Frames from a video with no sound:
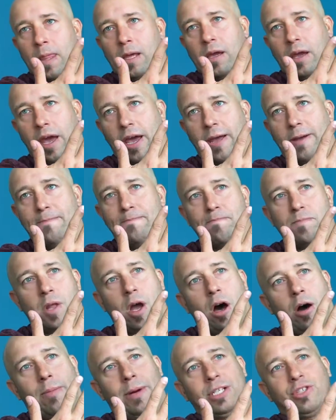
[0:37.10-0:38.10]
okay?
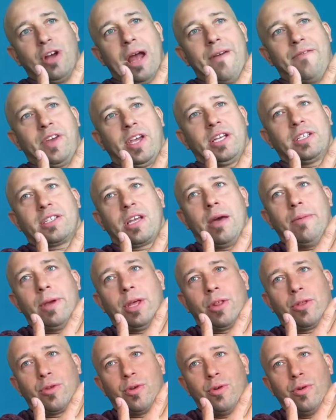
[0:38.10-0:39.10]
All my traffic is
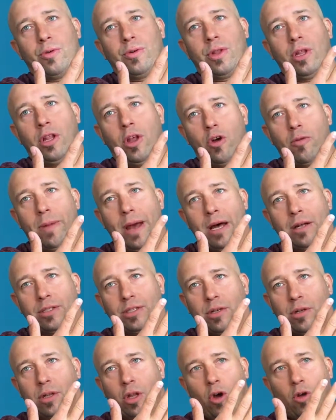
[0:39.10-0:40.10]
coming through the load
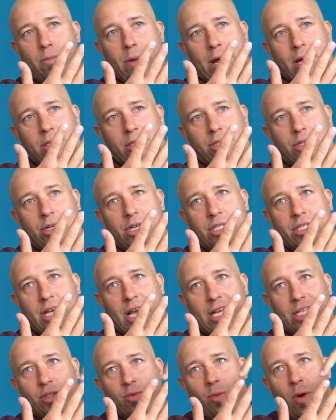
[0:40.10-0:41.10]
balancer. Load balancer
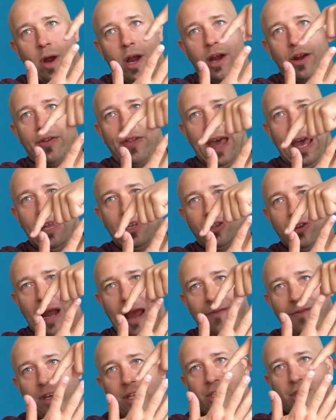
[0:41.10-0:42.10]
decides where that
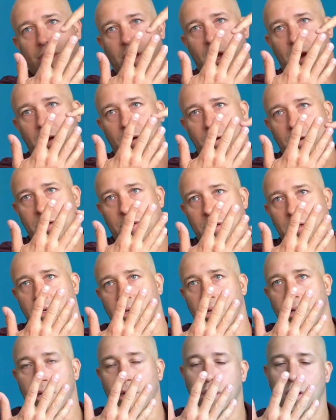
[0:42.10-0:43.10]
traffic should go.
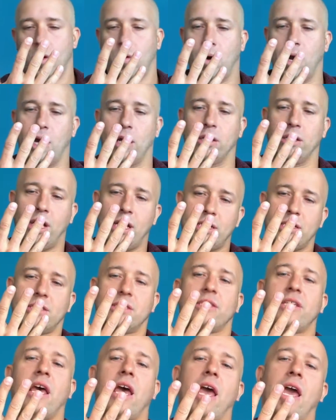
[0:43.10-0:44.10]
Well, let's
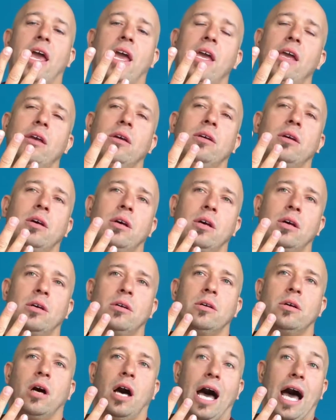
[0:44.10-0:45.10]
say
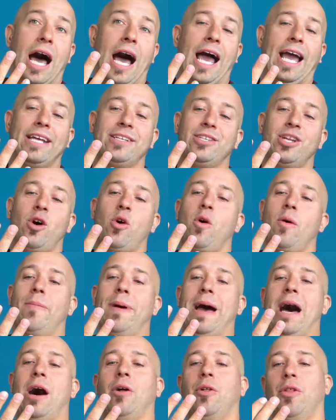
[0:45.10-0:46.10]
I know
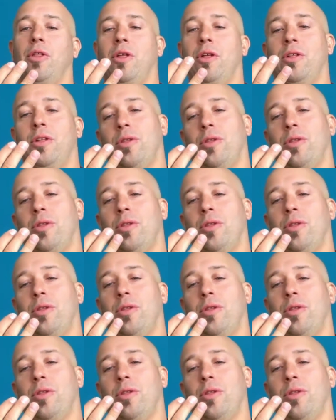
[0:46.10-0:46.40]
about